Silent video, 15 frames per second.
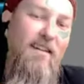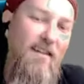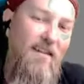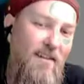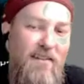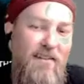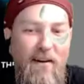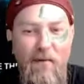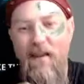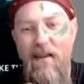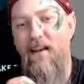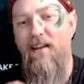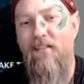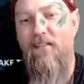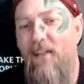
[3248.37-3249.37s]
So that way you
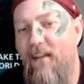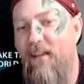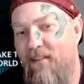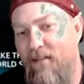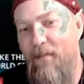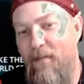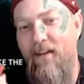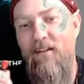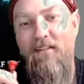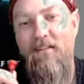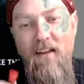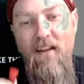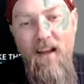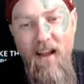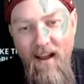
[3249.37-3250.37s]
can slice some ears.
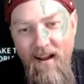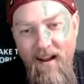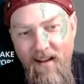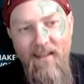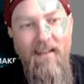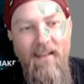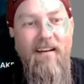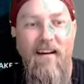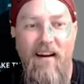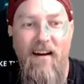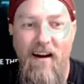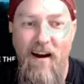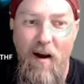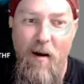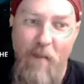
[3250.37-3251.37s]

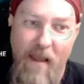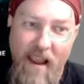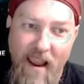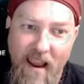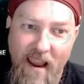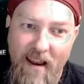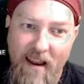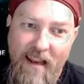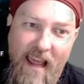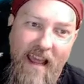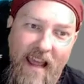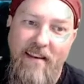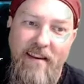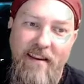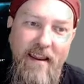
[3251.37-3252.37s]
And
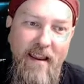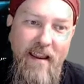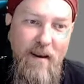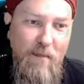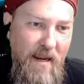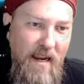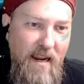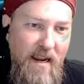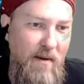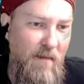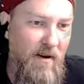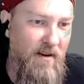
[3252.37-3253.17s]
at 10 p.m.